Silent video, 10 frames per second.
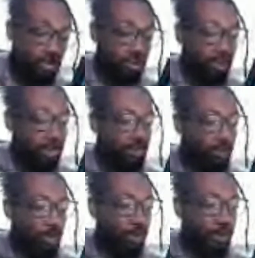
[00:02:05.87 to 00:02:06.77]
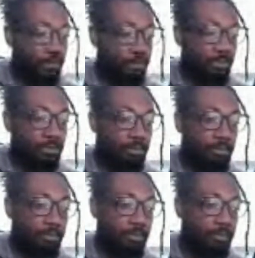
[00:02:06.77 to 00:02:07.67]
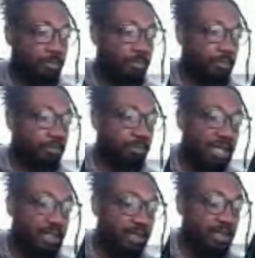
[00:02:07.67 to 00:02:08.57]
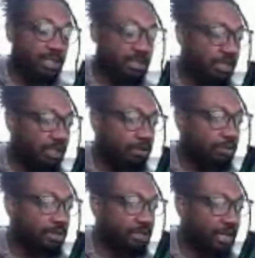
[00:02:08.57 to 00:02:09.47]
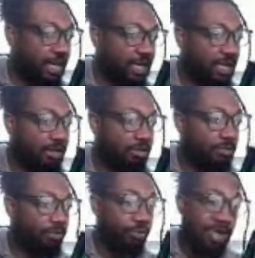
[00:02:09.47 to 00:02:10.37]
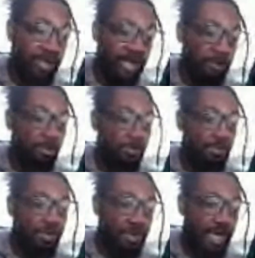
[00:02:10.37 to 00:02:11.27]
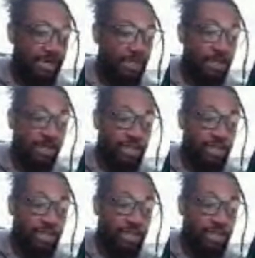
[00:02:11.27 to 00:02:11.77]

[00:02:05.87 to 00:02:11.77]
owners were basically still taking free labor from the blacks.